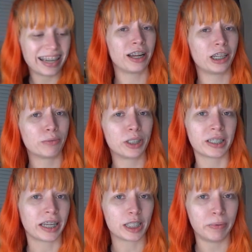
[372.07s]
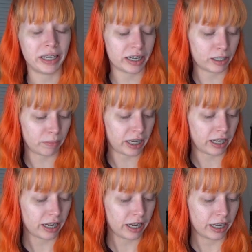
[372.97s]
The color was just like speaking to
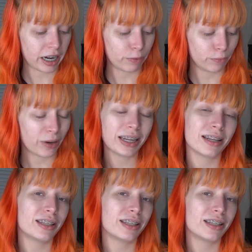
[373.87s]
me. And I went